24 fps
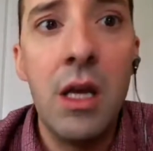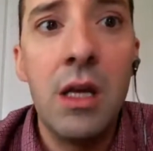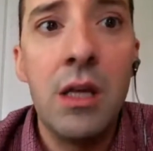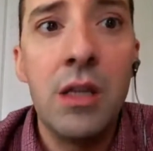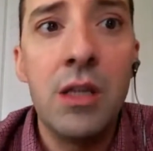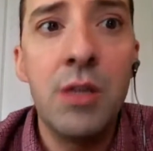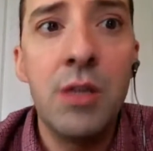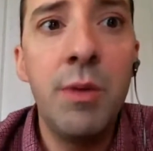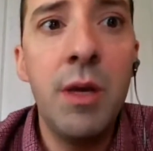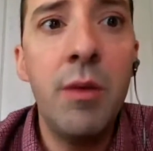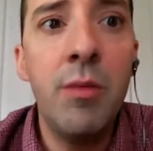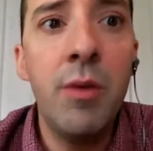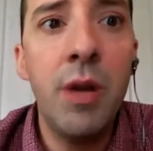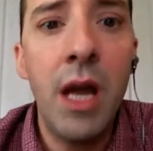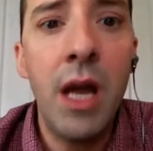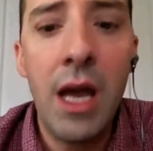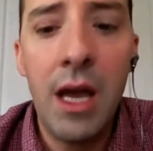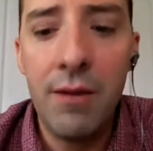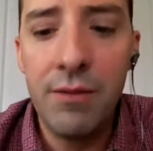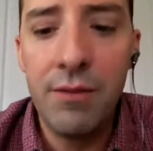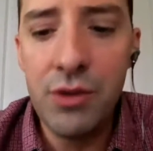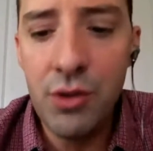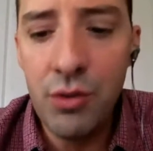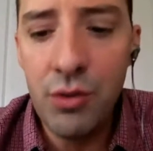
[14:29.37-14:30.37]
To be able to
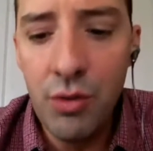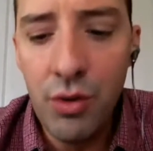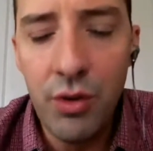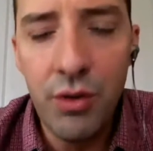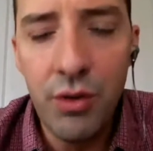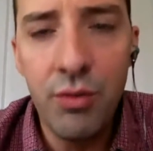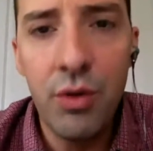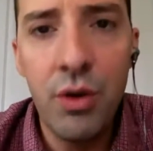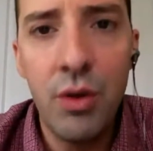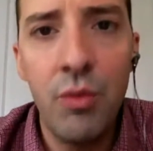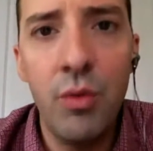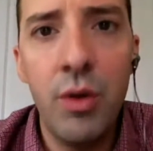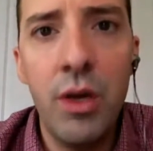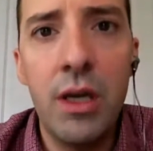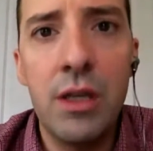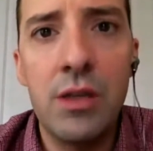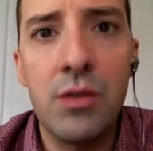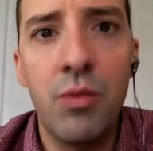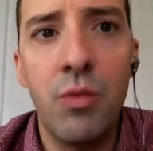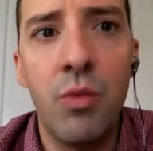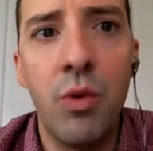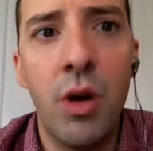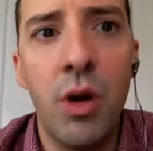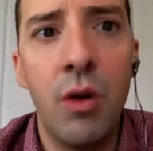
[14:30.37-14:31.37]
have two or three
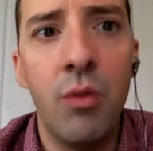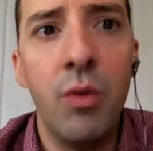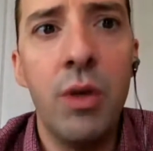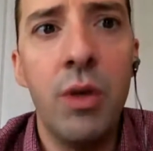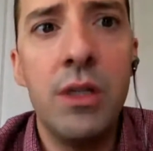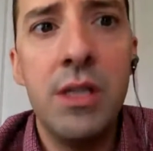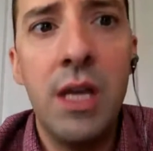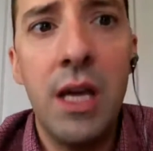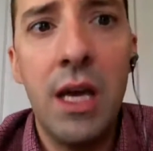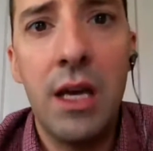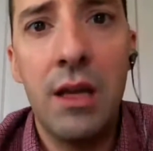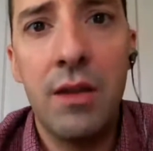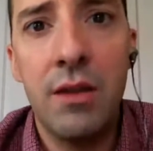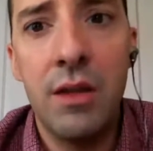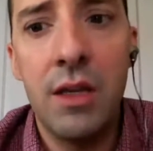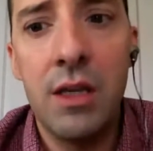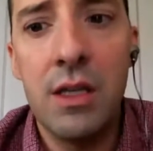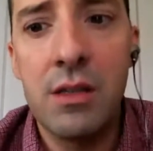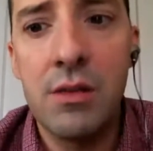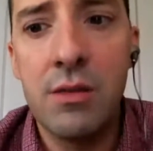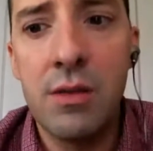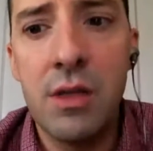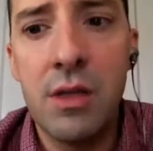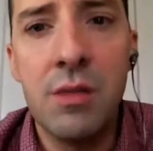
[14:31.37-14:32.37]
weeks where we take
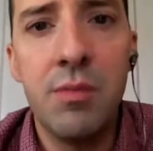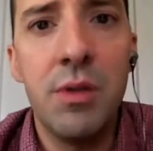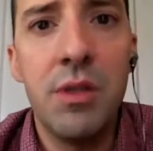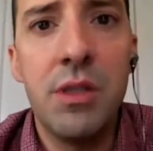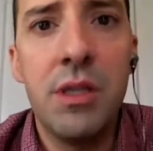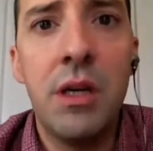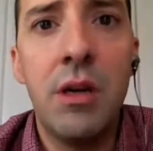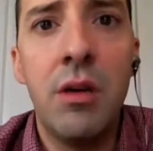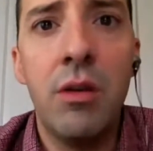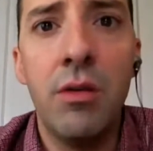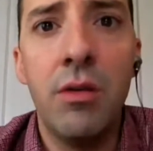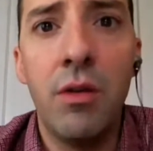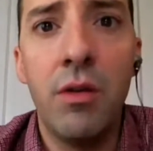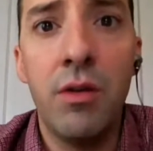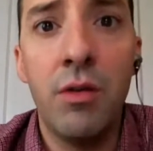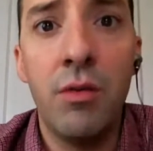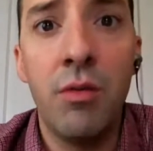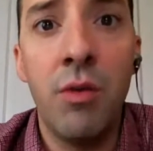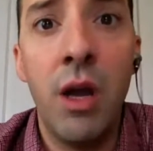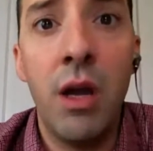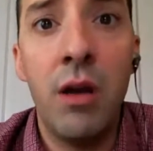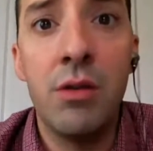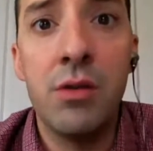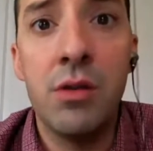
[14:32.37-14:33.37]
these this material that the
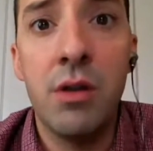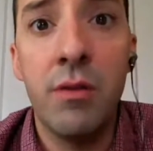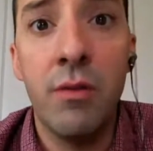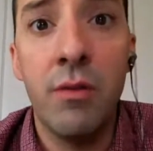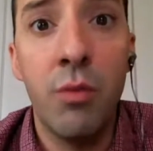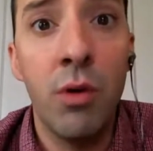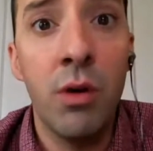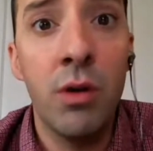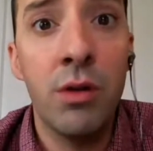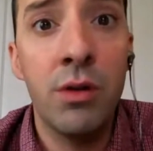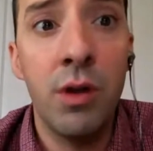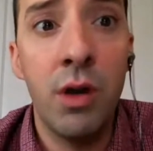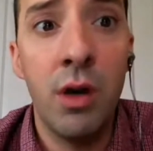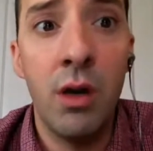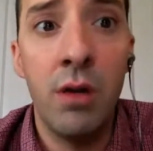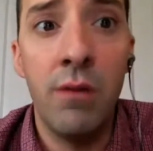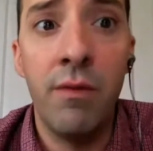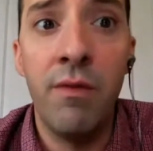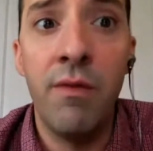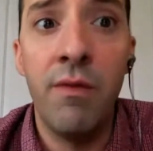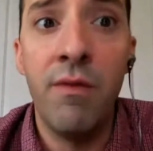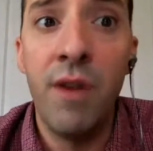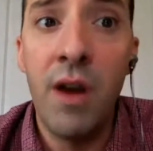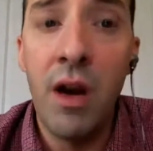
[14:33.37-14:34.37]
writers have worked on
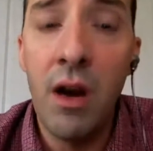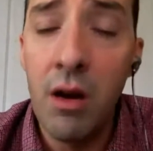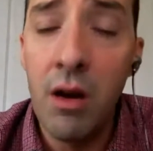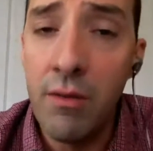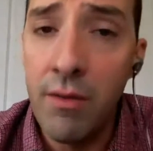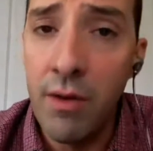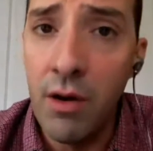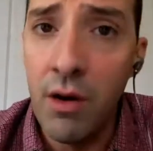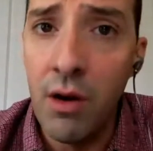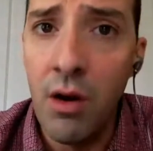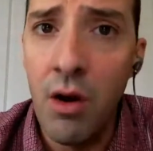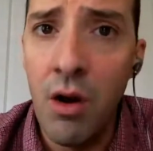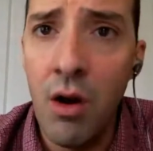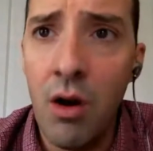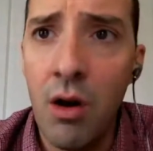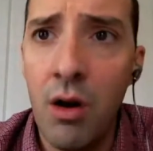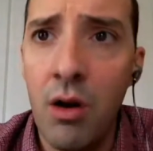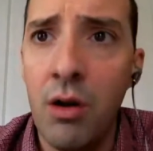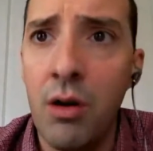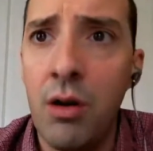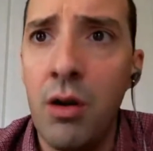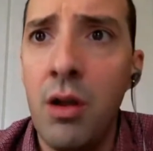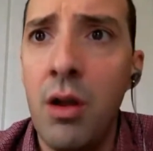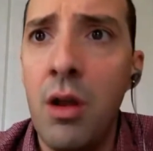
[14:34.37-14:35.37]
very very
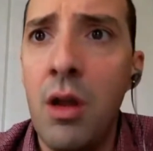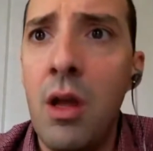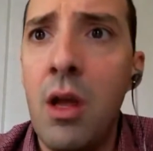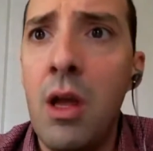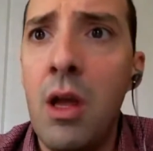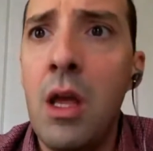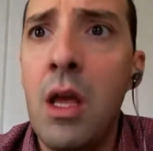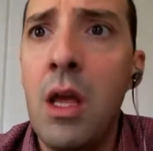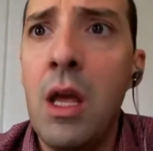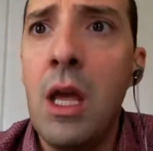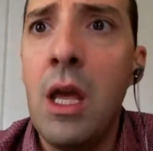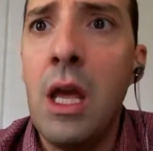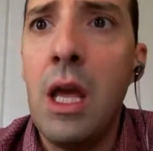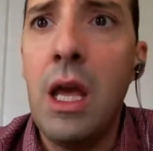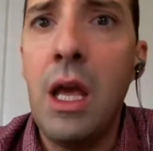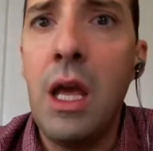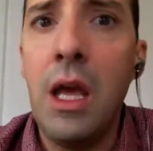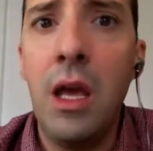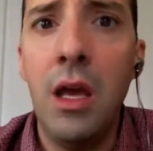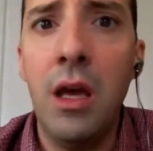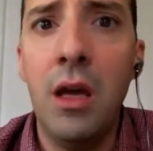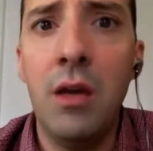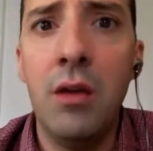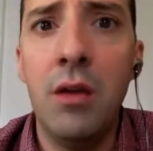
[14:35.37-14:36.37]
hard,
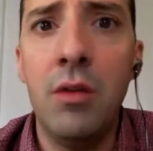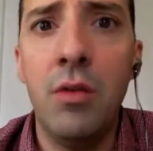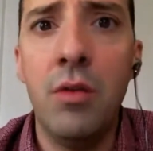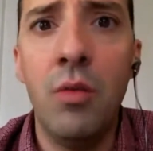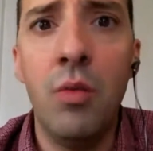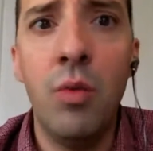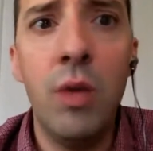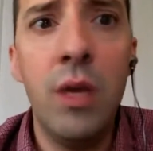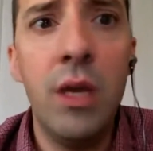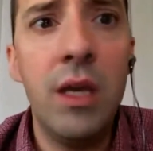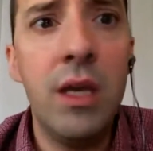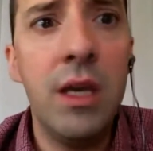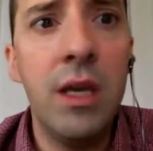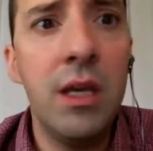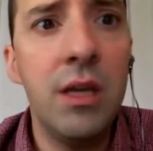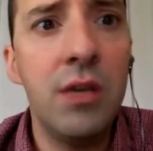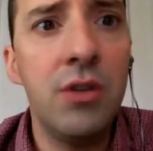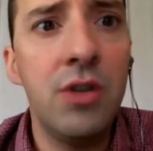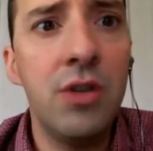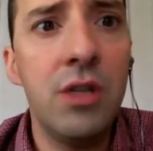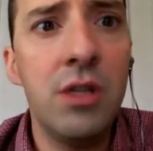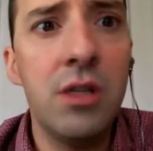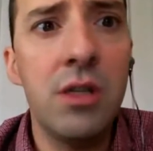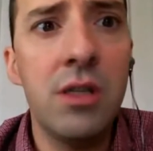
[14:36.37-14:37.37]
and we can
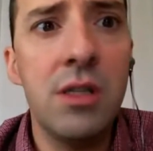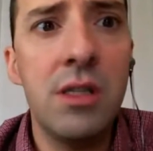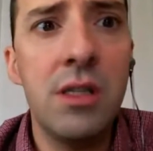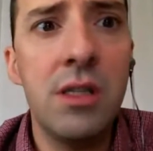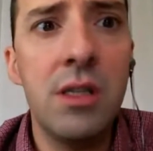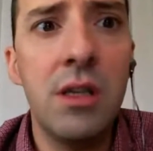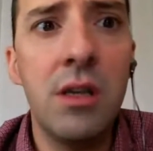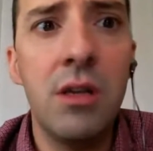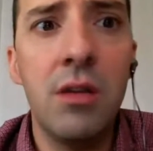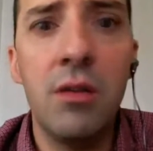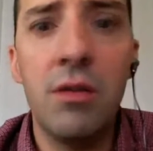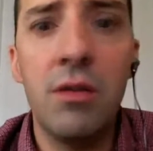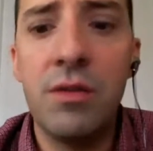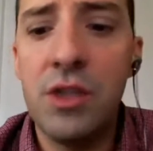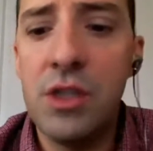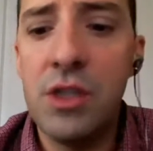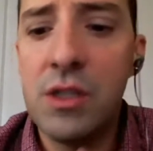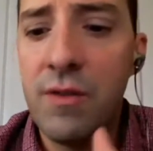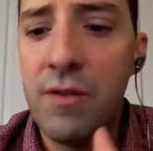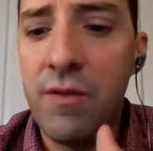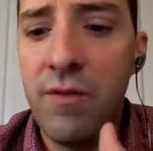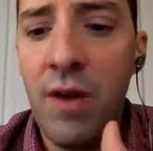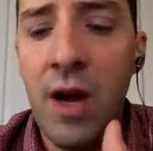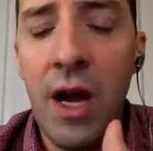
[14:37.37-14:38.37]
just
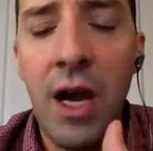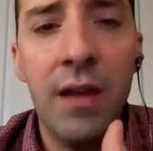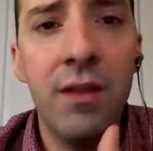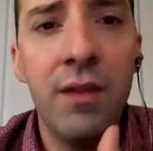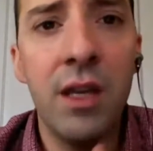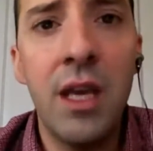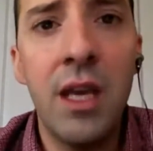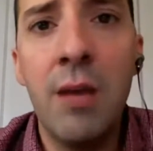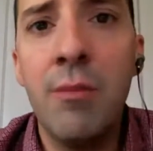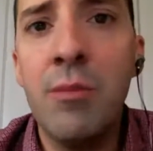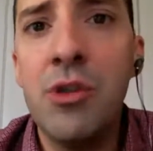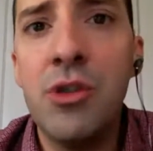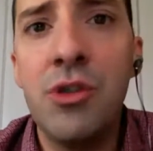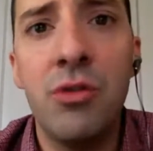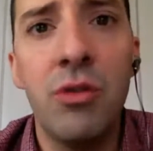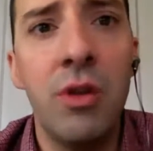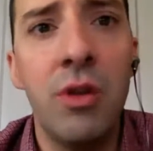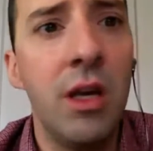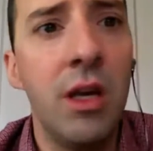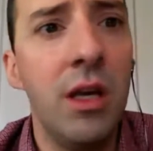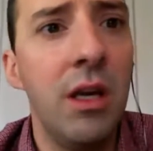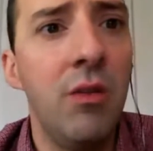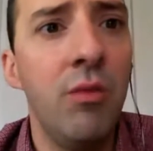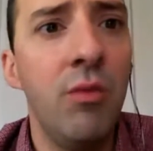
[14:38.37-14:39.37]
just find the
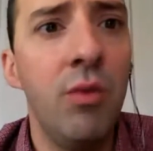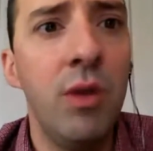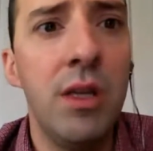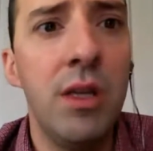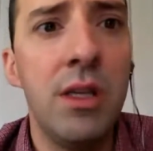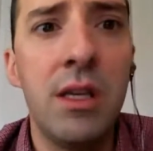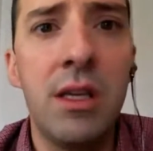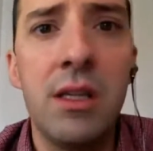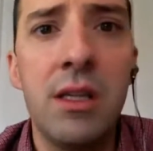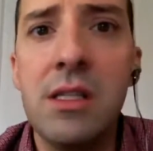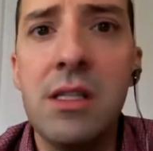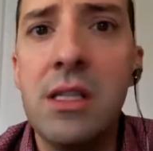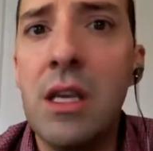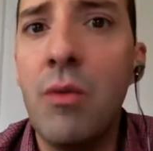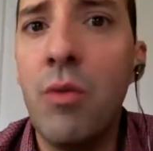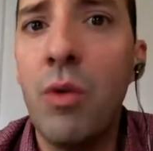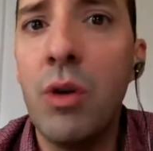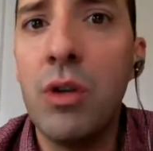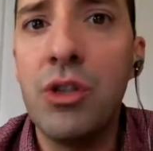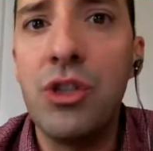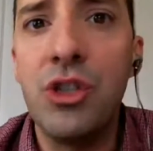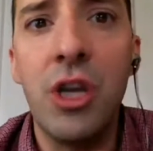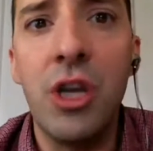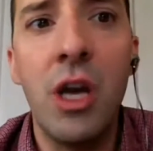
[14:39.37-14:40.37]
chemistry in it. We can see
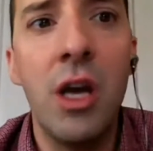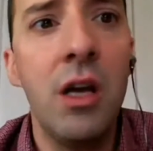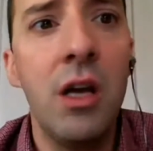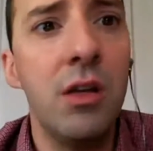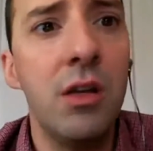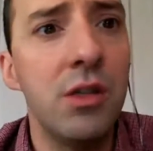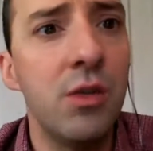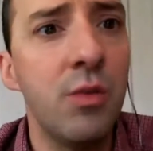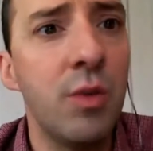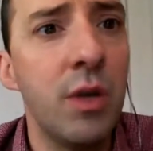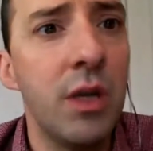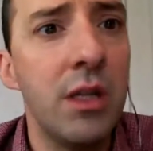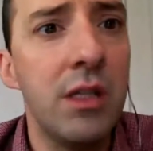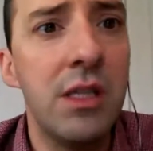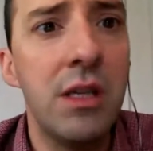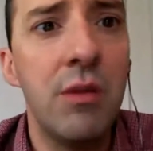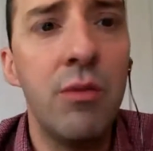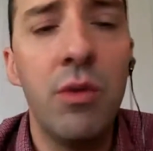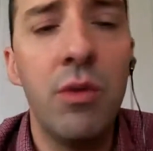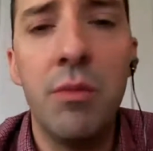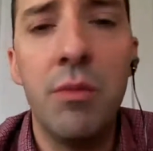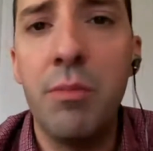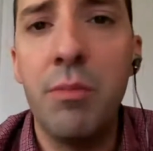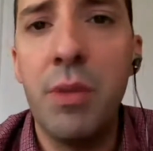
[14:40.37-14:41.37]
what gels. We can see
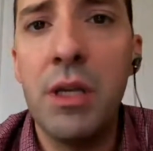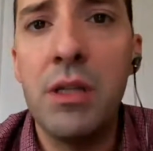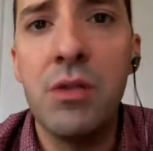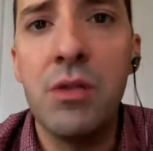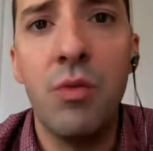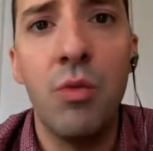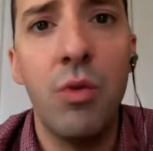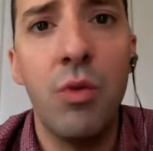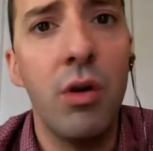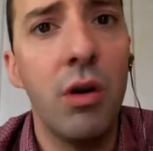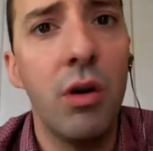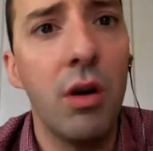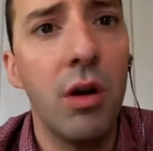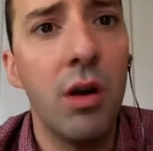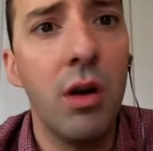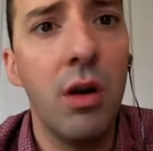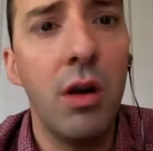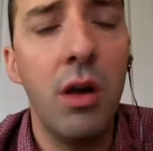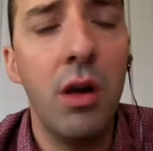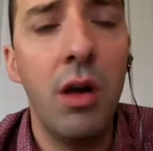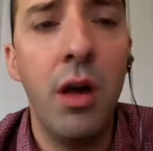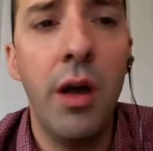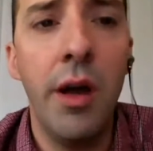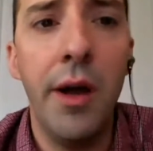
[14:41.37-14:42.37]
what bits work.
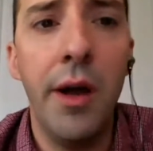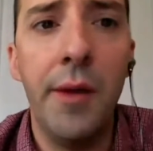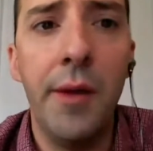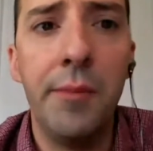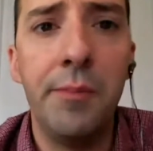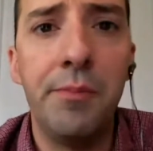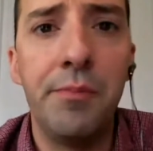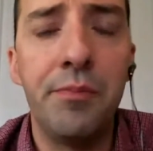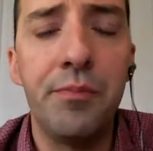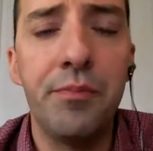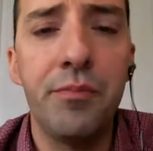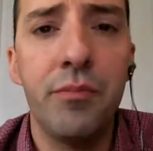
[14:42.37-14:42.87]
Um,